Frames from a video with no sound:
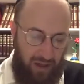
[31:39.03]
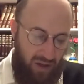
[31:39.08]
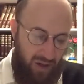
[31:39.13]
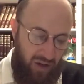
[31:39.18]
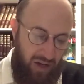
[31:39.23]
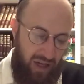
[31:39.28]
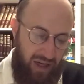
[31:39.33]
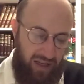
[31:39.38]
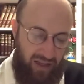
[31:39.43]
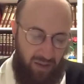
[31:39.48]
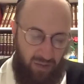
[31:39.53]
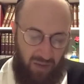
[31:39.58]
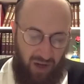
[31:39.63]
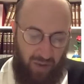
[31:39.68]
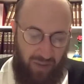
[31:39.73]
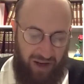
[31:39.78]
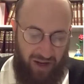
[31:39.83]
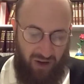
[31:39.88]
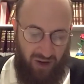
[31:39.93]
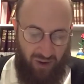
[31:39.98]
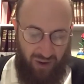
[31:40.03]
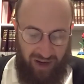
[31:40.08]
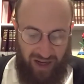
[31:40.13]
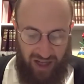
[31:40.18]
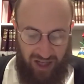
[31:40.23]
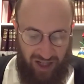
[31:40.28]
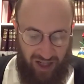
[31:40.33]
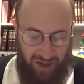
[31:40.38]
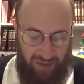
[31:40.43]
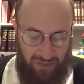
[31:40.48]
Again, something about knowing
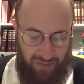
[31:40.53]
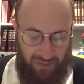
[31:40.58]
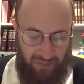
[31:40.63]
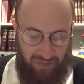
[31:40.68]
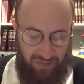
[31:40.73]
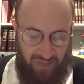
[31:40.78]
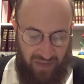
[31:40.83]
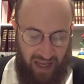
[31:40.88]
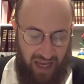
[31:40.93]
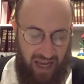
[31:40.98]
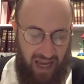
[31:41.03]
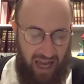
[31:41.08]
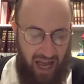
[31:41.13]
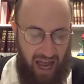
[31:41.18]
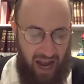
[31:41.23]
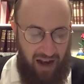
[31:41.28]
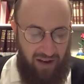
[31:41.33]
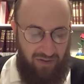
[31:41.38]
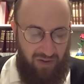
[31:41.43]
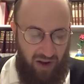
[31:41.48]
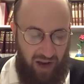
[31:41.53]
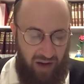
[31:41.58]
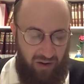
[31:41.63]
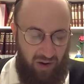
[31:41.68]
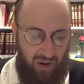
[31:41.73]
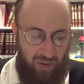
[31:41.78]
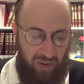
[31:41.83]
Hashem. And in Va'era,